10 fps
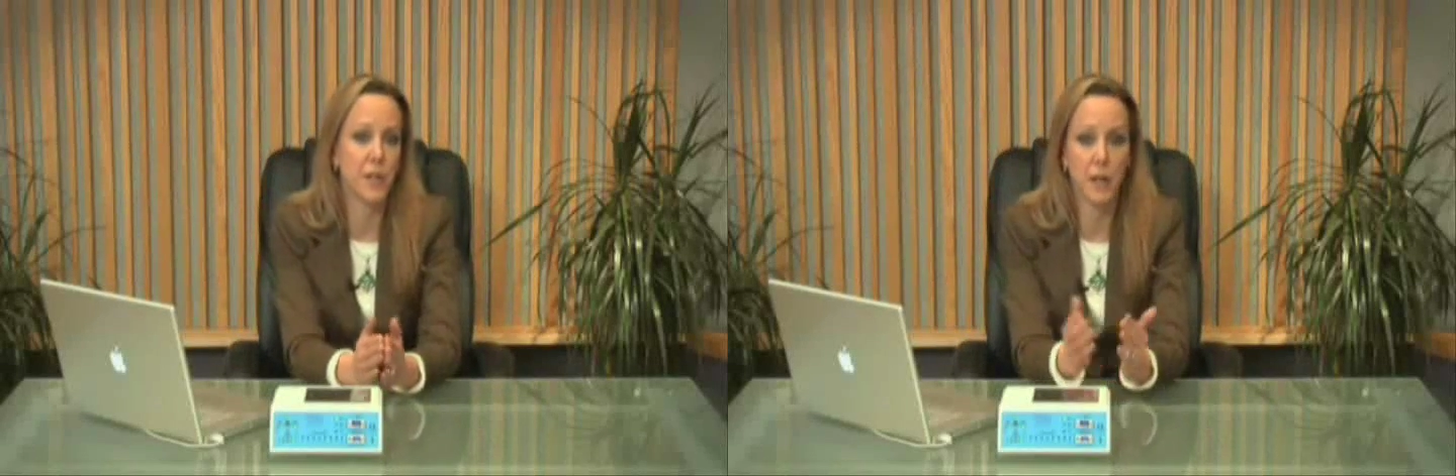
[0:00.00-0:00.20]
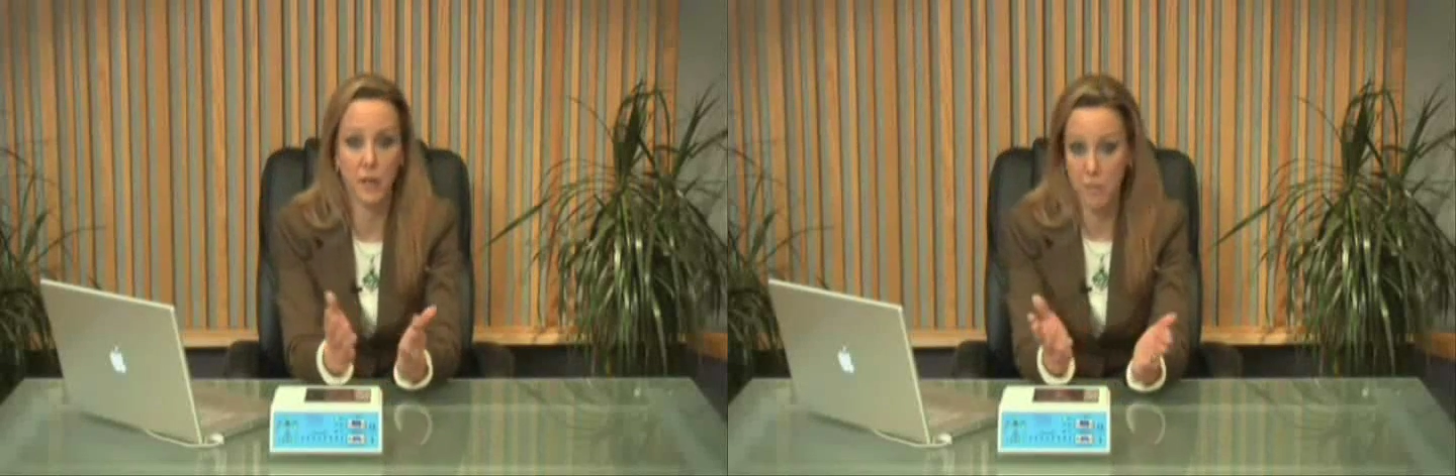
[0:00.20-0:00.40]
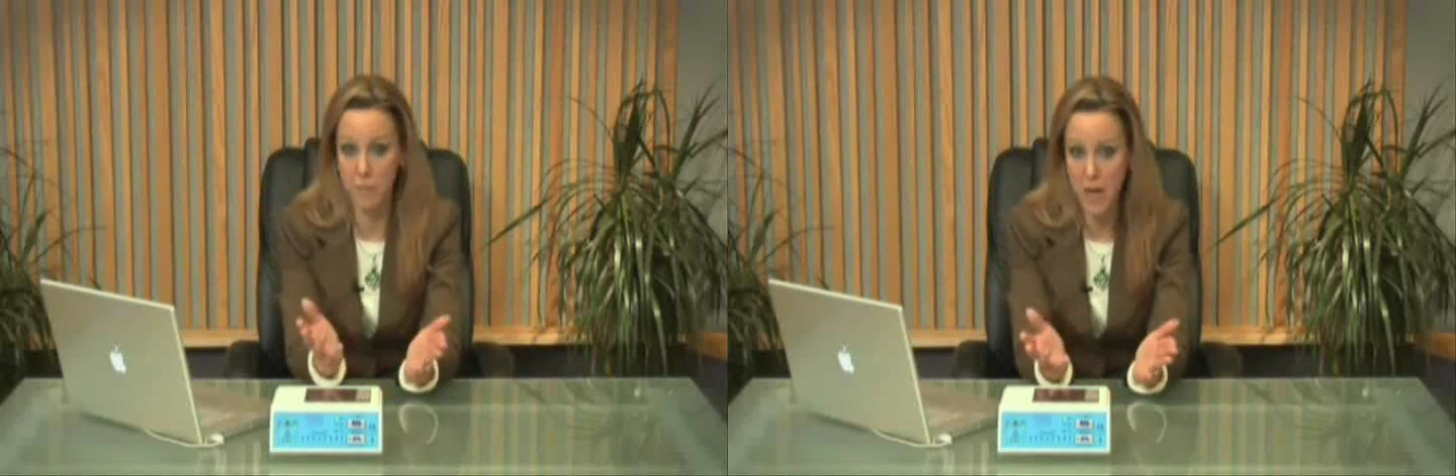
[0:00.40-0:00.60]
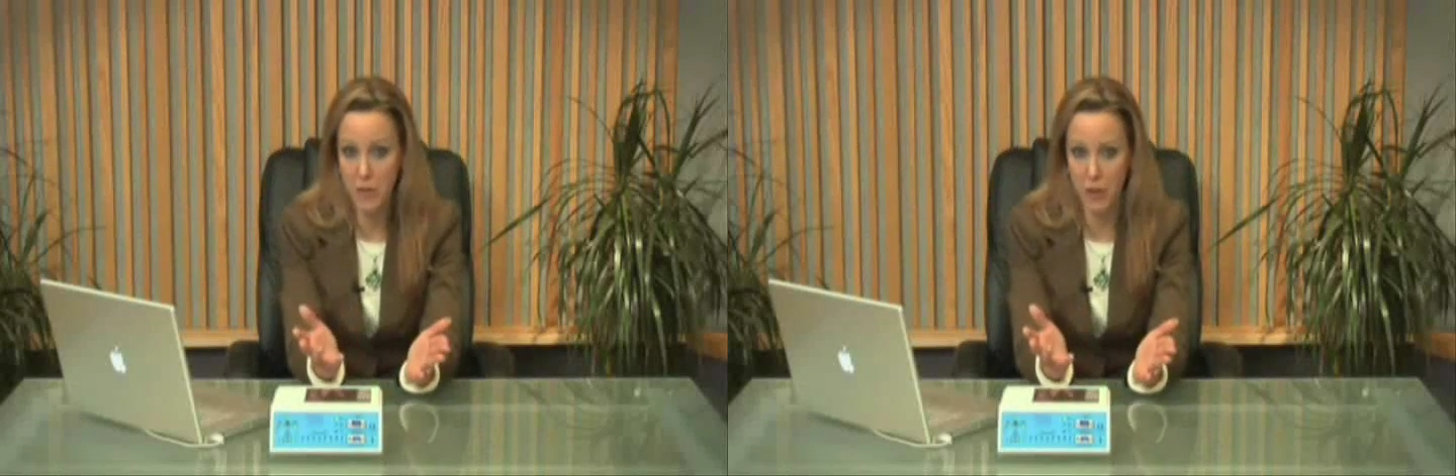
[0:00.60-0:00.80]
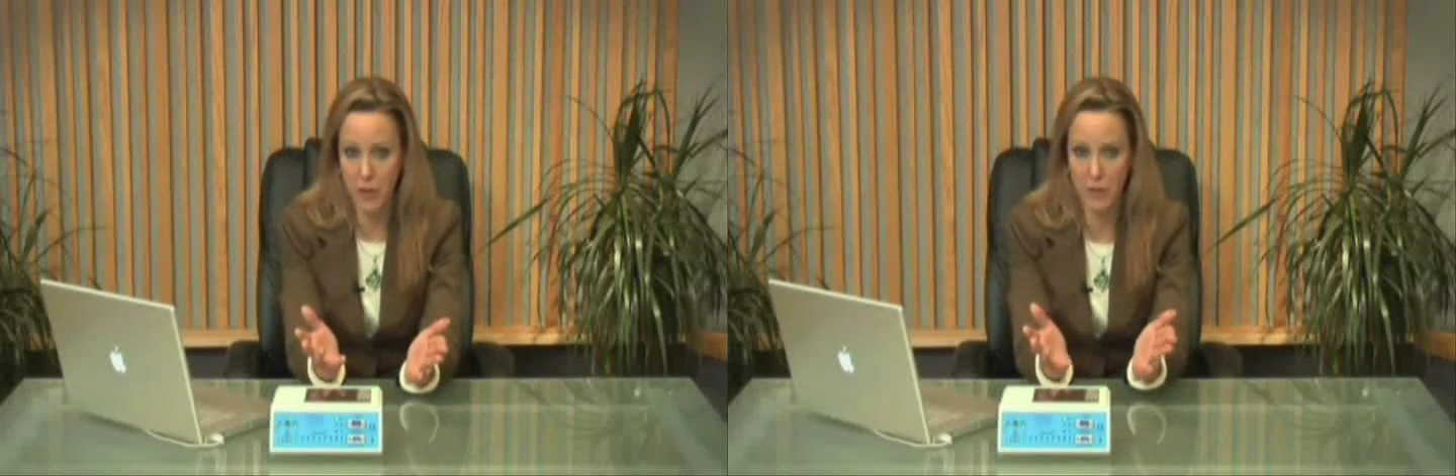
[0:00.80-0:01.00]
on the
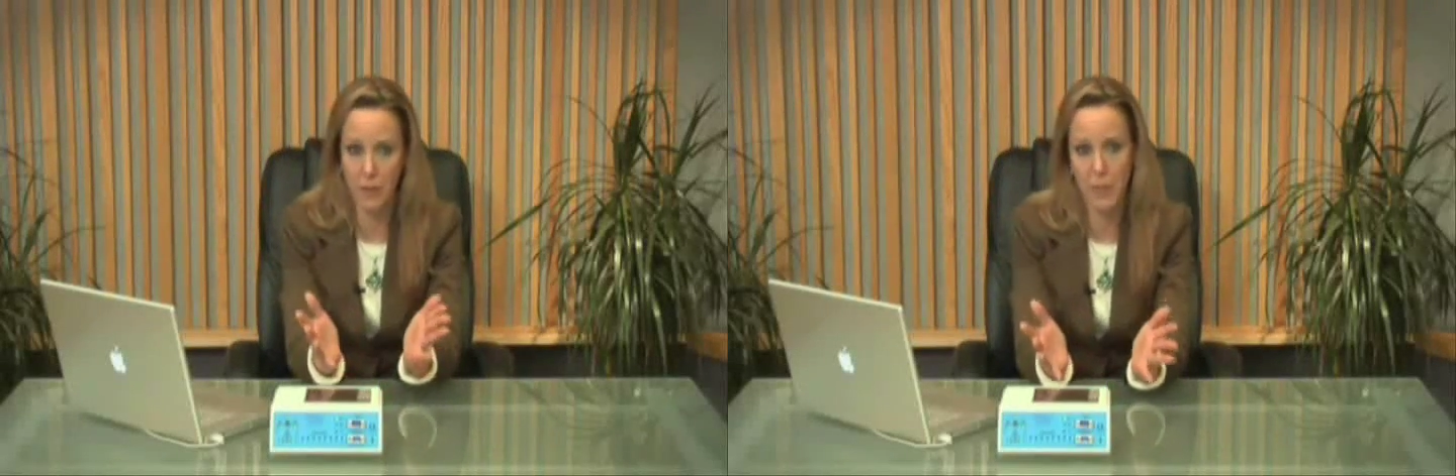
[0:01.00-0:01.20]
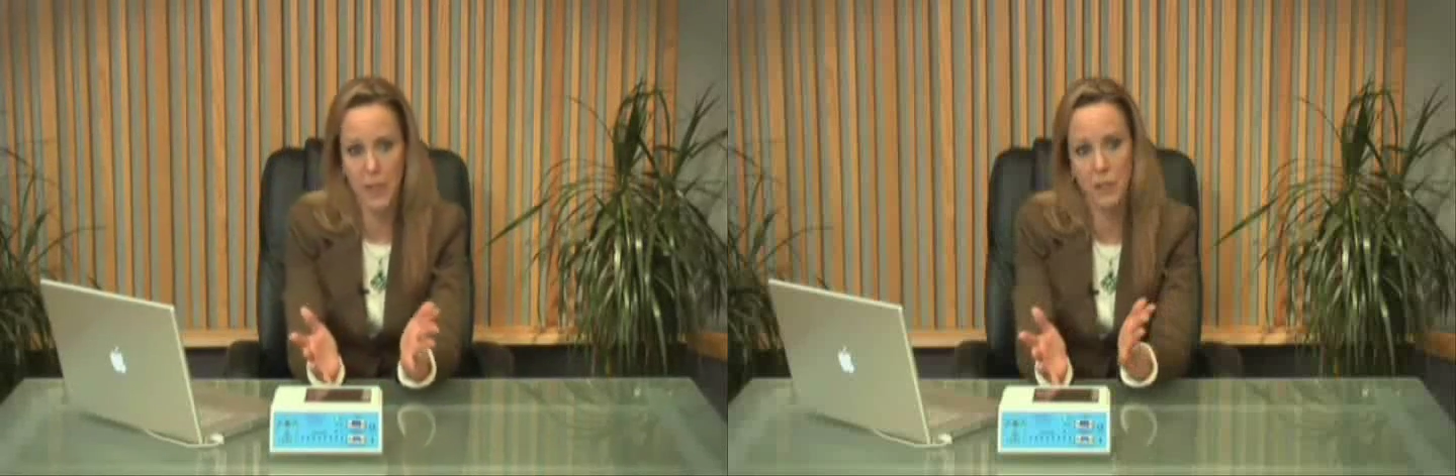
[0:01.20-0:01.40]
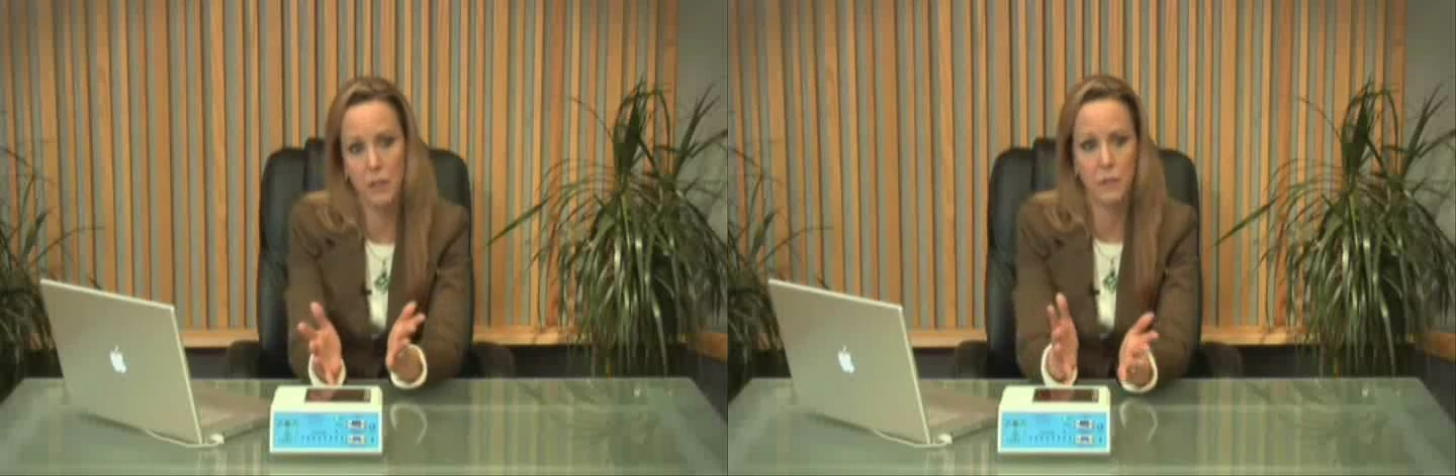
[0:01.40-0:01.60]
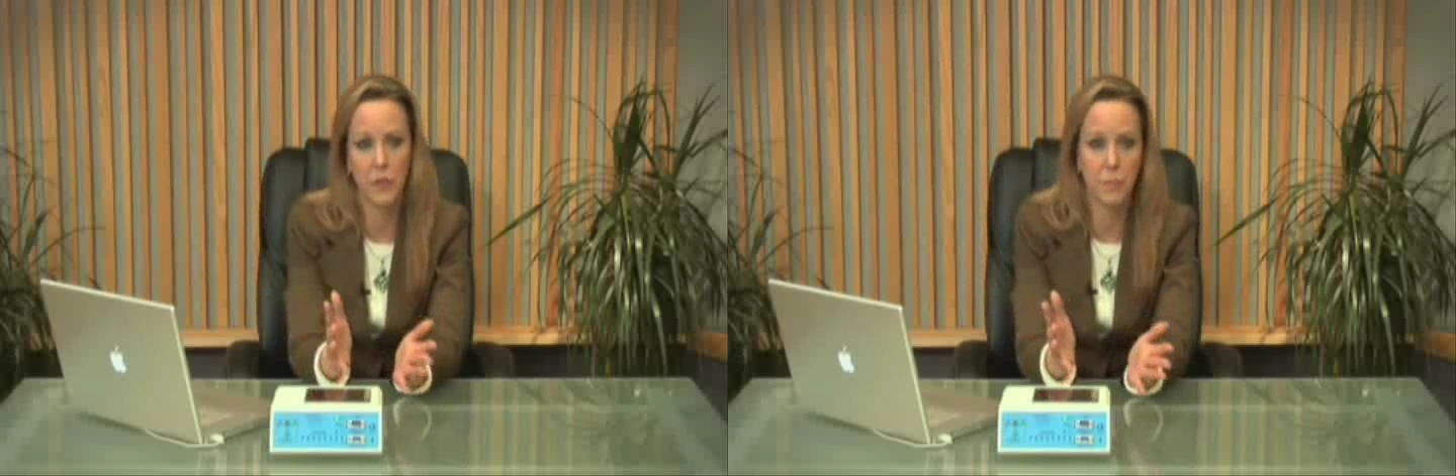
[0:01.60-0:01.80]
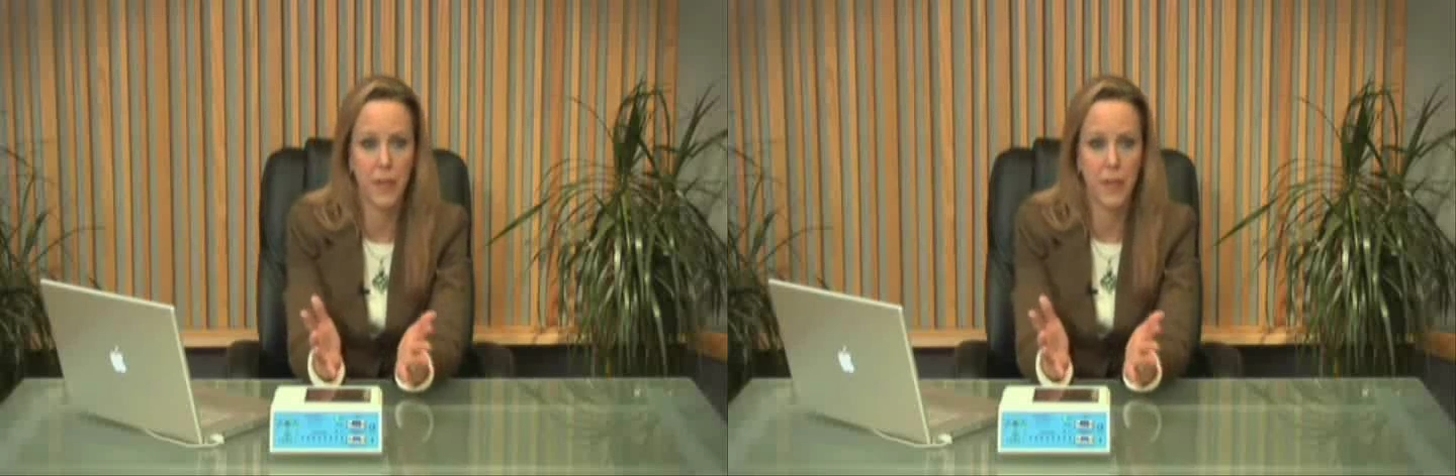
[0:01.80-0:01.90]
matrix obtained over the